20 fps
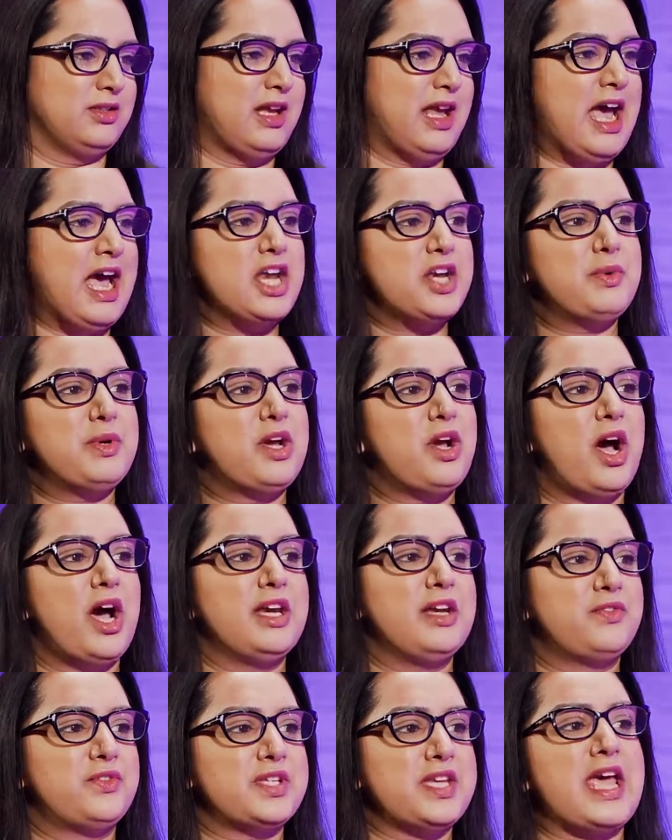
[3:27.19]
How do we kind
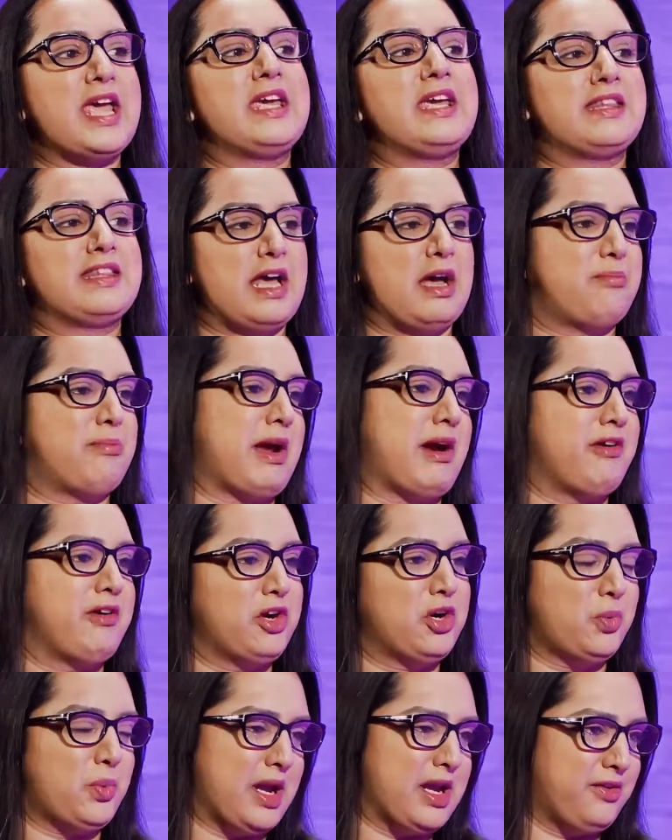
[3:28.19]
of take that
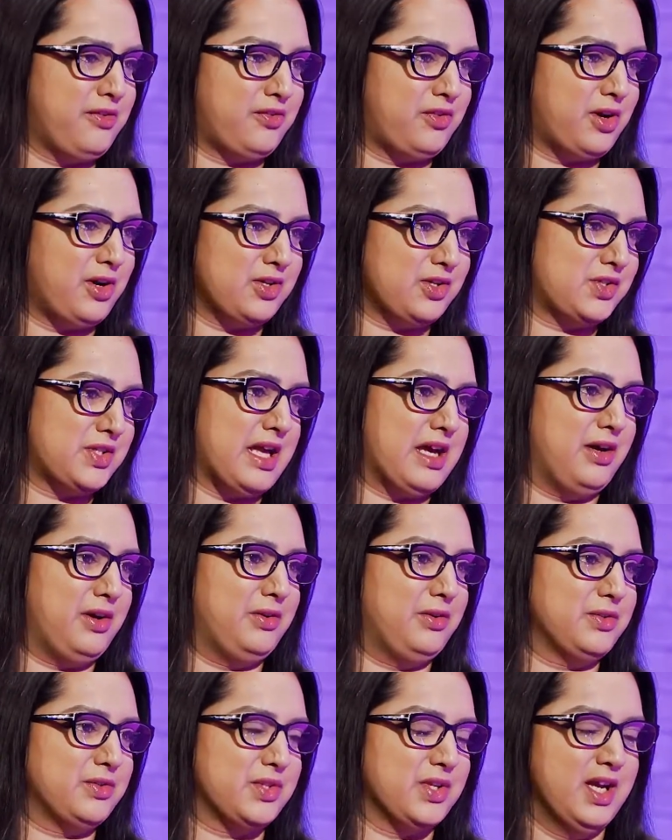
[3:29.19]
barrier away for
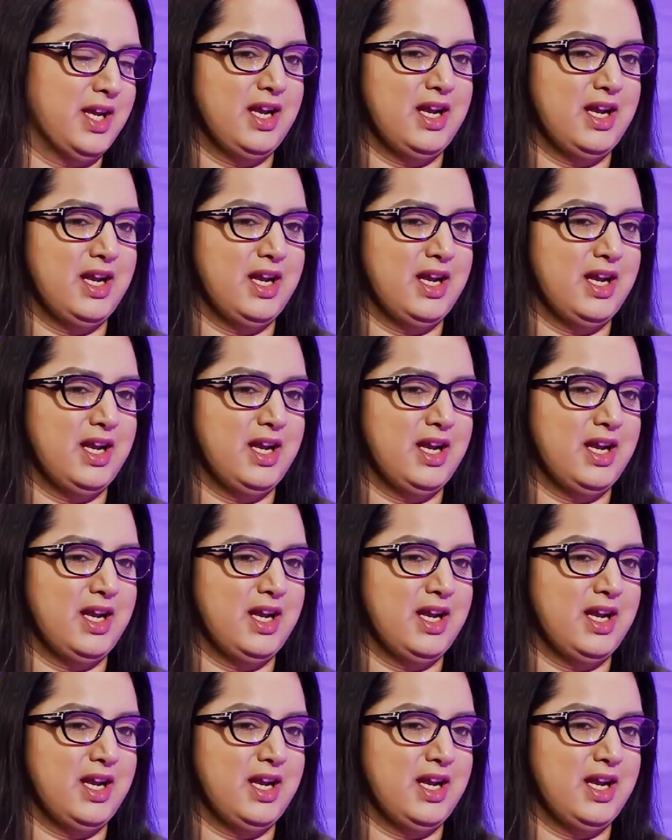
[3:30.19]
ourselves?